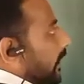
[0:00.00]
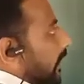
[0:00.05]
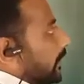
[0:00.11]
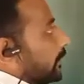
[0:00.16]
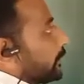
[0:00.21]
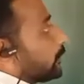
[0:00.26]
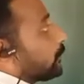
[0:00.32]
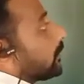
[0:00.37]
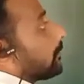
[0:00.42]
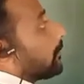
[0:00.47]

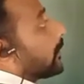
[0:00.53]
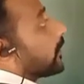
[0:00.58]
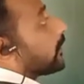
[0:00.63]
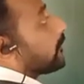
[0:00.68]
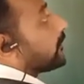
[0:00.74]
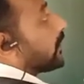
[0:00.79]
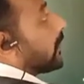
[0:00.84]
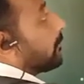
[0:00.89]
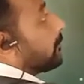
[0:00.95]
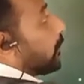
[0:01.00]
A to the
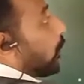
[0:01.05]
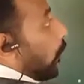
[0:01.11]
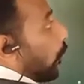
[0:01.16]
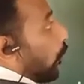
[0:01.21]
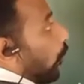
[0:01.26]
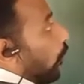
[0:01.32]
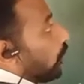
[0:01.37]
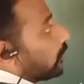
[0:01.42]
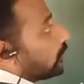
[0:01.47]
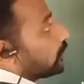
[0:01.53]
power of
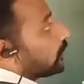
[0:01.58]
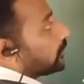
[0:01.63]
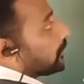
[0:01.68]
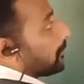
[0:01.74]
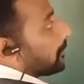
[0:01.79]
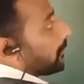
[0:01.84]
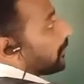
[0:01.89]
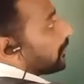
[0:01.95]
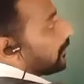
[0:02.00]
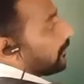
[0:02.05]
m whole to
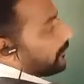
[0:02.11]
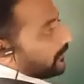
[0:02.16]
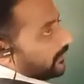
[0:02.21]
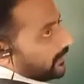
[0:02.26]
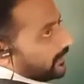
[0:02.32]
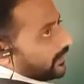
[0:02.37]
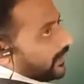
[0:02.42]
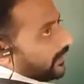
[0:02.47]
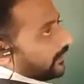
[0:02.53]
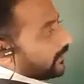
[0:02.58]
the power
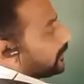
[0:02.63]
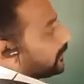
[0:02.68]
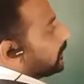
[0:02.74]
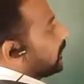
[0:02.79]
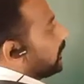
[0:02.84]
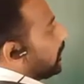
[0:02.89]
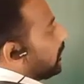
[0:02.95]
of n.